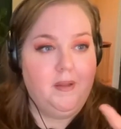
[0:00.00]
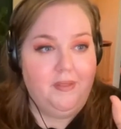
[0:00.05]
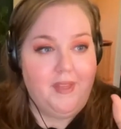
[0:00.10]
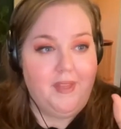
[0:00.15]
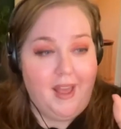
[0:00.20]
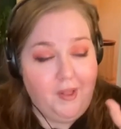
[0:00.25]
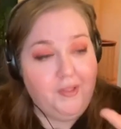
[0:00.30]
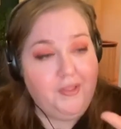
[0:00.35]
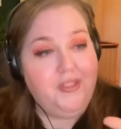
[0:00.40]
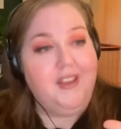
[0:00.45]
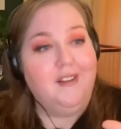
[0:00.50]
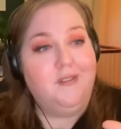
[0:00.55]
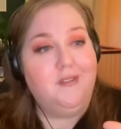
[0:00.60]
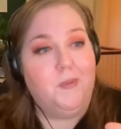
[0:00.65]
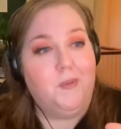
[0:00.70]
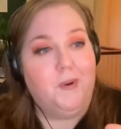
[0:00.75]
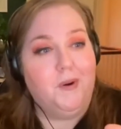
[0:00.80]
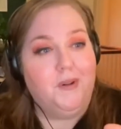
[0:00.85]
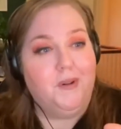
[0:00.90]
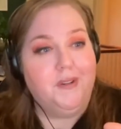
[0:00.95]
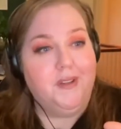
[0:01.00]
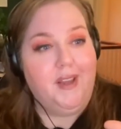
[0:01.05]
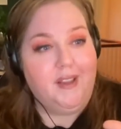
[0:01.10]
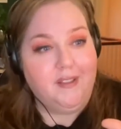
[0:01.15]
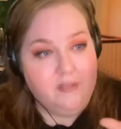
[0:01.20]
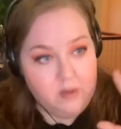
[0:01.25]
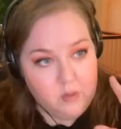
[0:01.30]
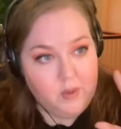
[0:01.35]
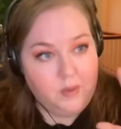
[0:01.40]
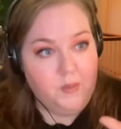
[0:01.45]
the healthiest world
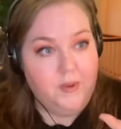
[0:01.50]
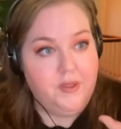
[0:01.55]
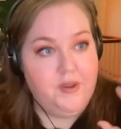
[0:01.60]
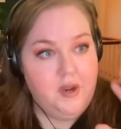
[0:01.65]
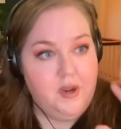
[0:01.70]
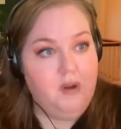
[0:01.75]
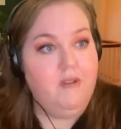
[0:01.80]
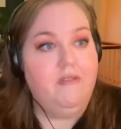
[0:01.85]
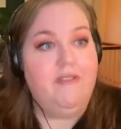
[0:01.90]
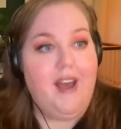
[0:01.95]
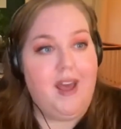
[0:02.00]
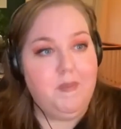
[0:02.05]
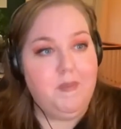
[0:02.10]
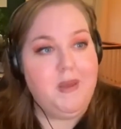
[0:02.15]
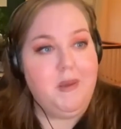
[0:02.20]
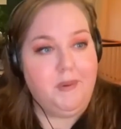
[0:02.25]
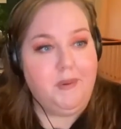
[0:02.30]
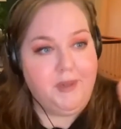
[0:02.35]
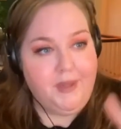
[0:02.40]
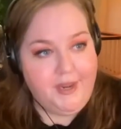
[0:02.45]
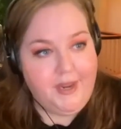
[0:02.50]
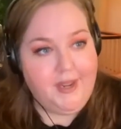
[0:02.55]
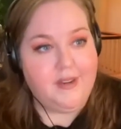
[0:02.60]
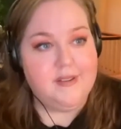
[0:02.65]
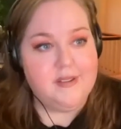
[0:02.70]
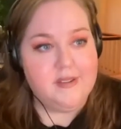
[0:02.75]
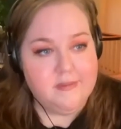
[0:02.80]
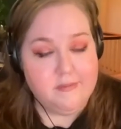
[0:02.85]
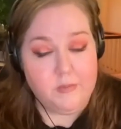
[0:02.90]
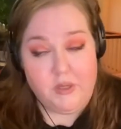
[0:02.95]
as the one with no fat people in
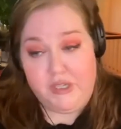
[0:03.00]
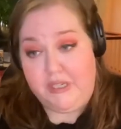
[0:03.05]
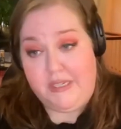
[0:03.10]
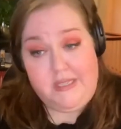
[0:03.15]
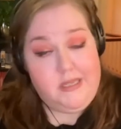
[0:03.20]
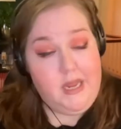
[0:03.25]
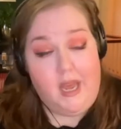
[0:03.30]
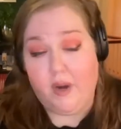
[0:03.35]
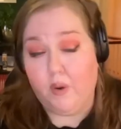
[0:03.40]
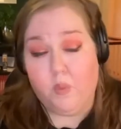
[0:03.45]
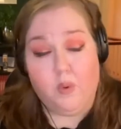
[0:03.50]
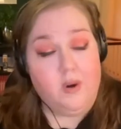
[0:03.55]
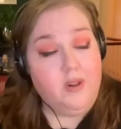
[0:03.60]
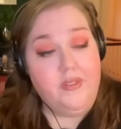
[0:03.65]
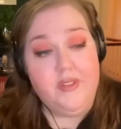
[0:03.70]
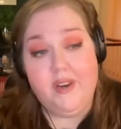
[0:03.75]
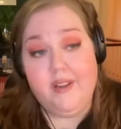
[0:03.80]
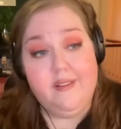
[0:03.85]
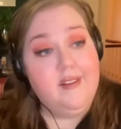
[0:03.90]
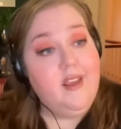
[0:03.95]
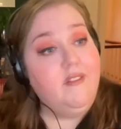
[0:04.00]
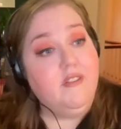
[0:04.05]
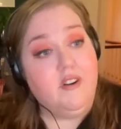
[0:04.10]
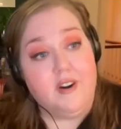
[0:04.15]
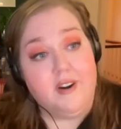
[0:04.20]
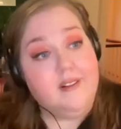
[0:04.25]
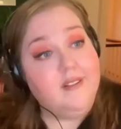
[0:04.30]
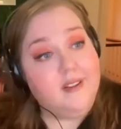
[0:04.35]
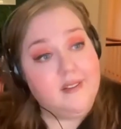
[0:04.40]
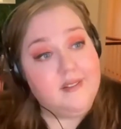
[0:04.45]
it, which is not a world that has
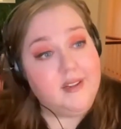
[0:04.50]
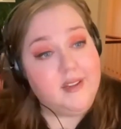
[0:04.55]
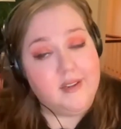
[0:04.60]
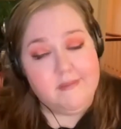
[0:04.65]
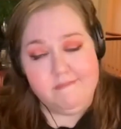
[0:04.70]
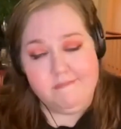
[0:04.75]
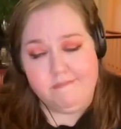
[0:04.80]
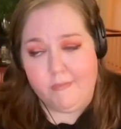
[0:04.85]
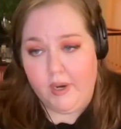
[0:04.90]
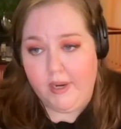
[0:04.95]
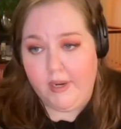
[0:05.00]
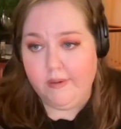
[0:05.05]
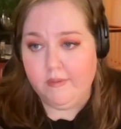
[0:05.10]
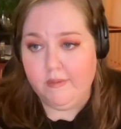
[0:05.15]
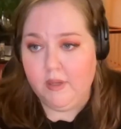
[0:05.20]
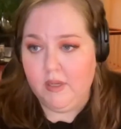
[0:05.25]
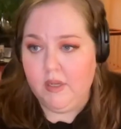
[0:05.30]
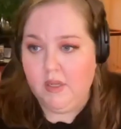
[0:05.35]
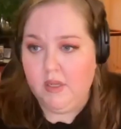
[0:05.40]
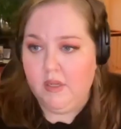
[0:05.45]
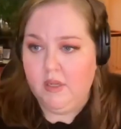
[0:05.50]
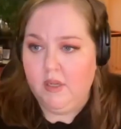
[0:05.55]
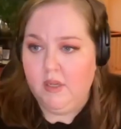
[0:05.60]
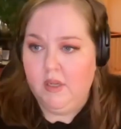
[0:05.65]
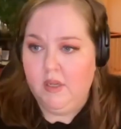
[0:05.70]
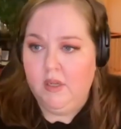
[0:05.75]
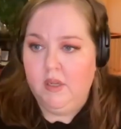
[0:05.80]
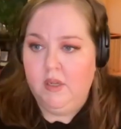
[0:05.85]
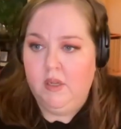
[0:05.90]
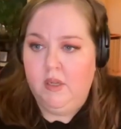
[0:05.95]
ever existed, right?
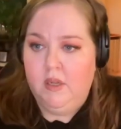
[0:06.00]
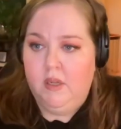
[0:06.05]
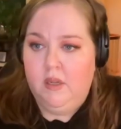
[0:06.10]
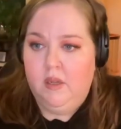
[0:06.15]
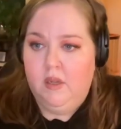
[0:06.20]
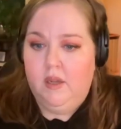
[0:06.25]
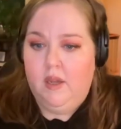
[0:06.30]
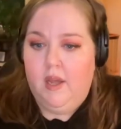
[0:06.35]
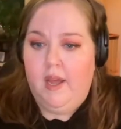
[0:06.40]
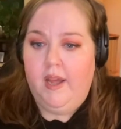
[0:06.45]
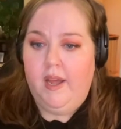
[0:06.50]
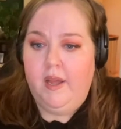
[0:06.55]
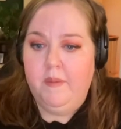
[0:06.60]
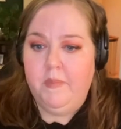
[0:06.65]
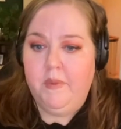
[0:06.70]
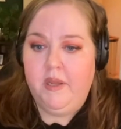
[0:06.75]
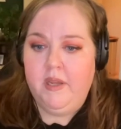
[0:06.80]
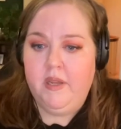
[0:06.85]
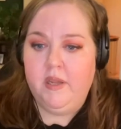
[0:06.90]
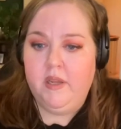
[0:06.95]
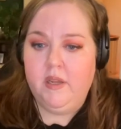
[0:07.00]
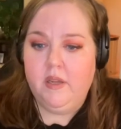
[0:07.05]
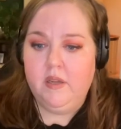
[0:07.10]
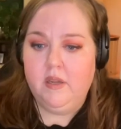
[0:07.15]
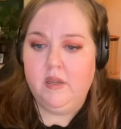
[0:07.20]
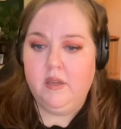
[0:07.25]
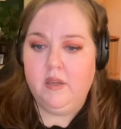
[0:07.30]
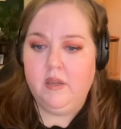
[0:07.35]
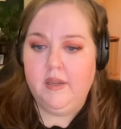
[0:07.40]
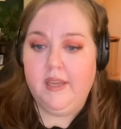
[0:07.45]

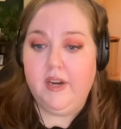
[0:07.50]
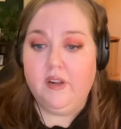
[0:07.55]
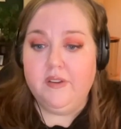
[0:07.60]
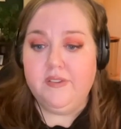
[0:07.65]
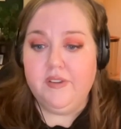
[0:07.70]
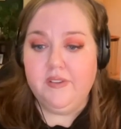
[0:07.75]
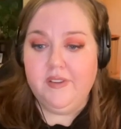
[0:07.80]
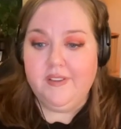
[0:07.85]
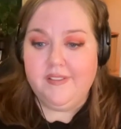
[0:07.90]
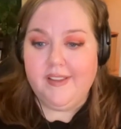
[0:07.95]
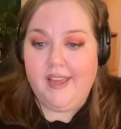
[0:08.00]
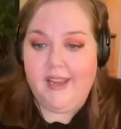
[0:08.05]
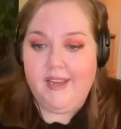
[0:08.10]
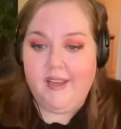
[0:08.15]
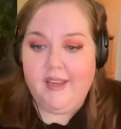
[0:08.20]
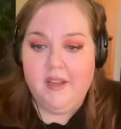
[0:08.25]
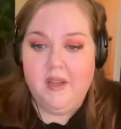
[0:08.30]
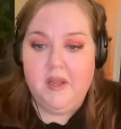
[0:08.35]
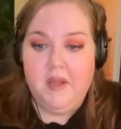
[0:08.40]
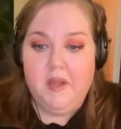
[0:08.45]
It also looks like